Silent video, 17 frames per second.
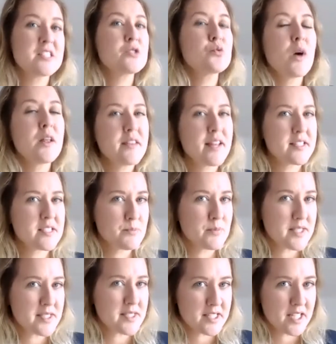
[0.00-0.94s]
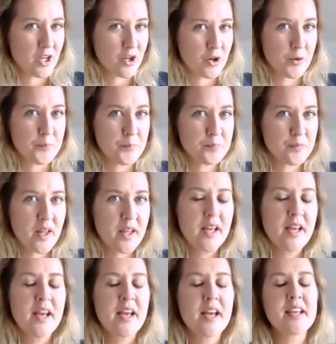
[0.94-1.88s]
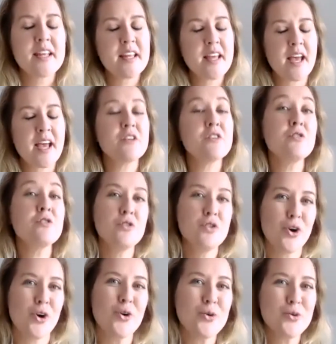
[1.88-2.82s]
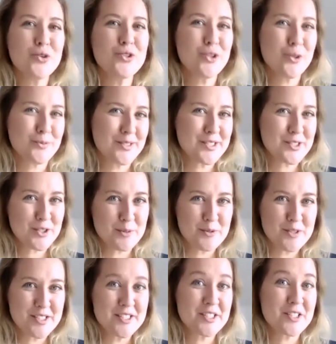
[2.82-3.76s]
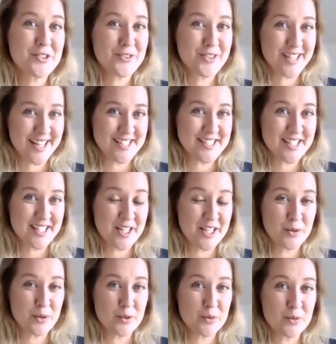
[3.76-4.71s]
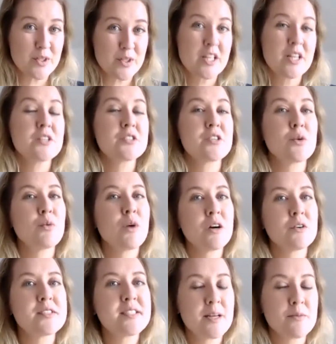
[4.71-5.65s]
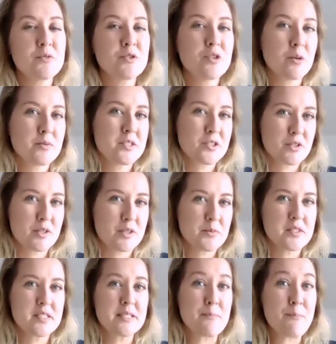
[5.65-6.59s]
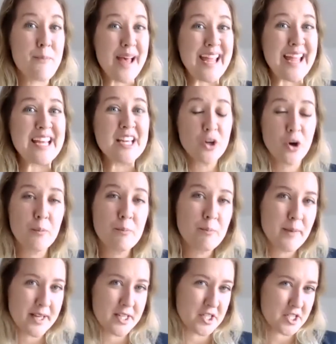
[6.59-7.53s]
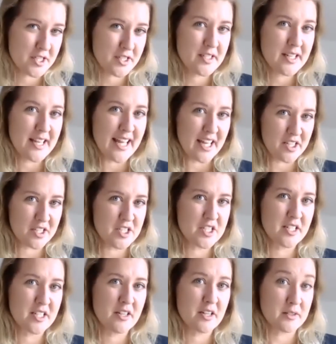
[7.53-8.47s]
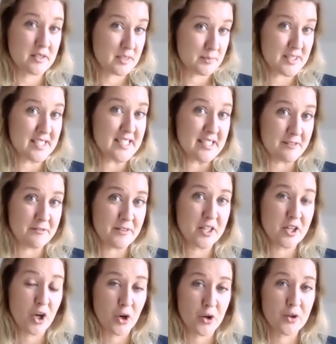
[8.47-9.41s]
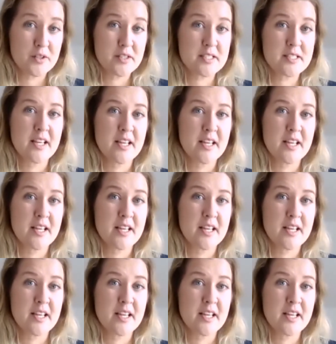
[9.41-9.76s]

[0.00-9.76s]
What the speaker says: one that's missed a lot. And again, not all job descriptions are created equal. So while some job descriptions may not mention specific codes,